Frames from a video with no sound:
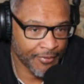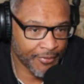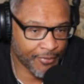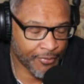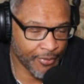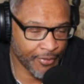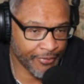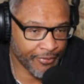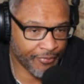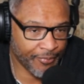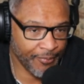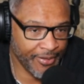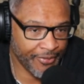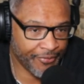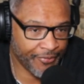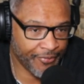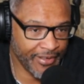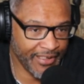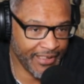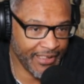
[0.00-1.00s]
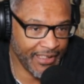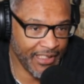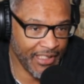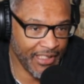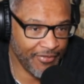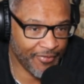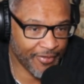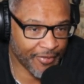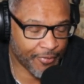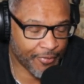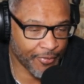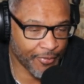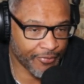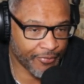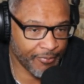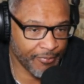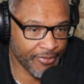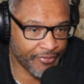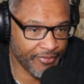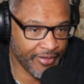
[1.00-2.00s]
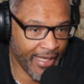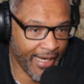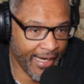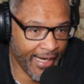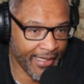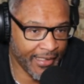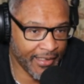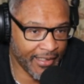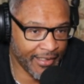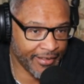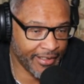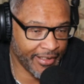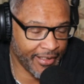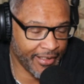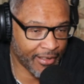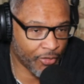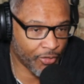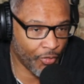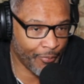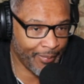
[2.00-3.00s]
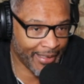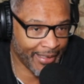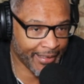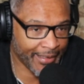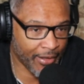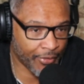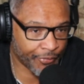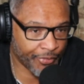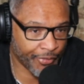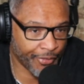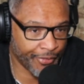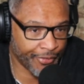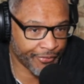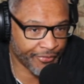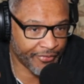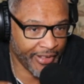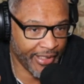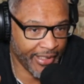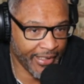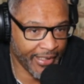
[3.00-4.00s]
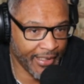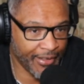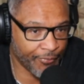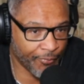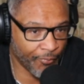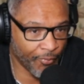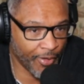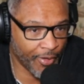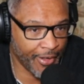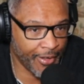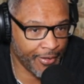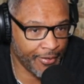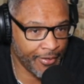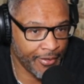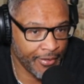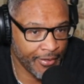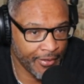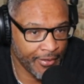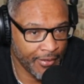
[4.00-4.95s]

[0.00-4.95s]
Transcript: Christmas Eve and Christmas Day, and then I go back out Thursday and run